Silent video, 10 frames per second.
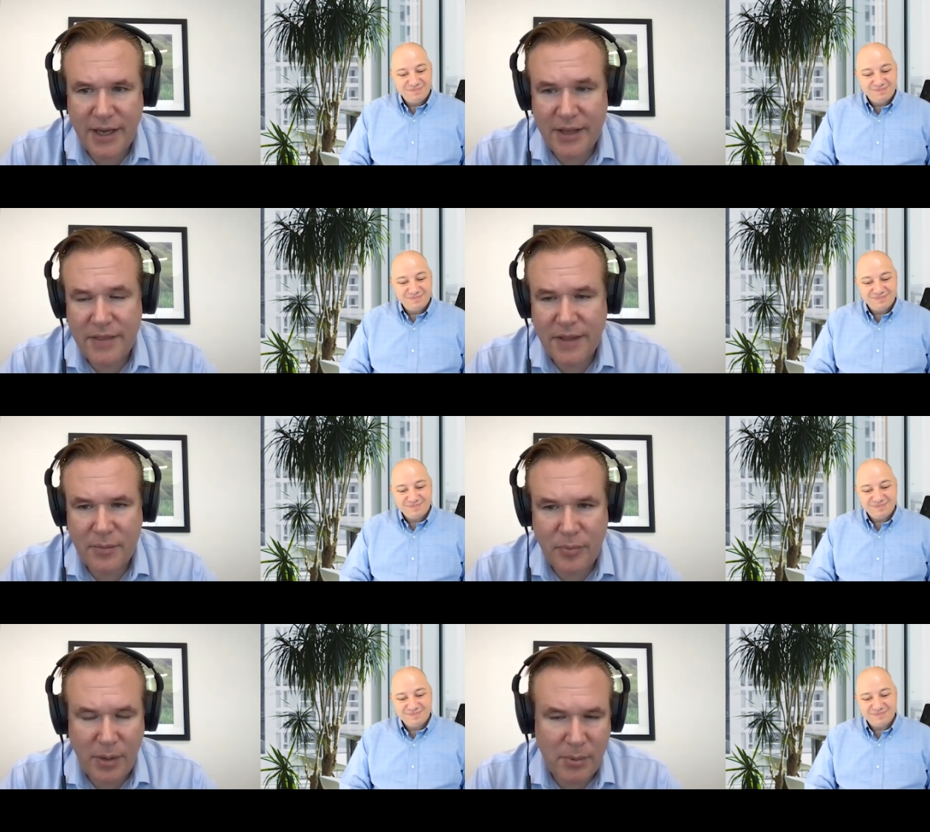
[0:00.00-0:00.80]
Speaker 1: i
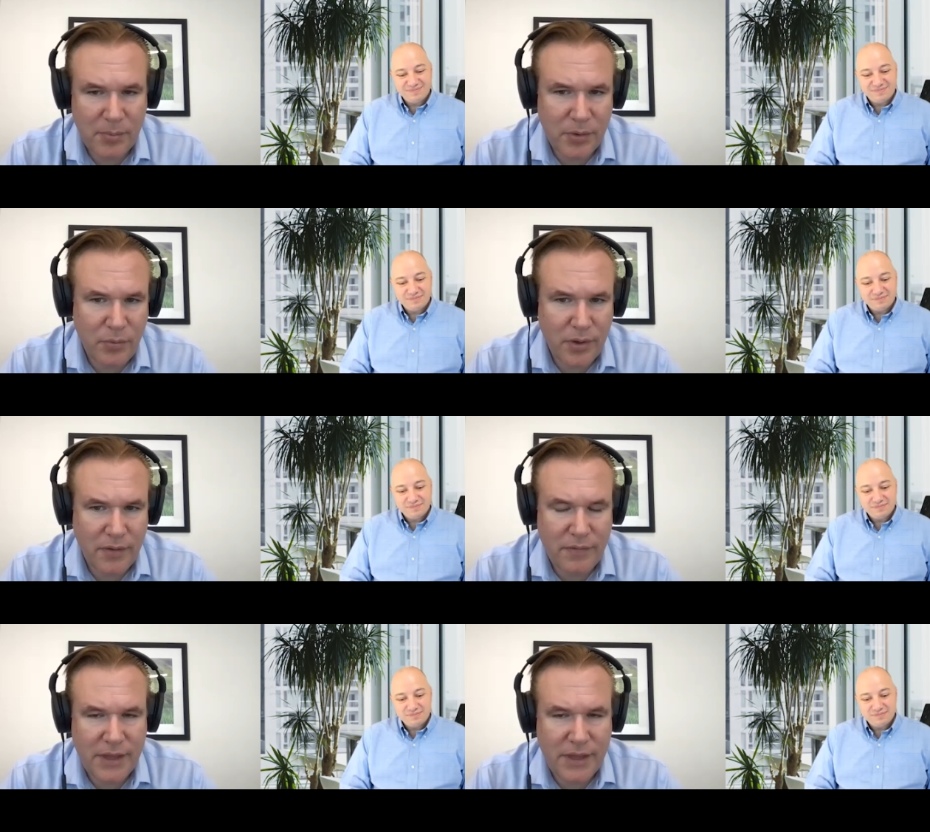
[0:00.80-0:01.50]
think probably one of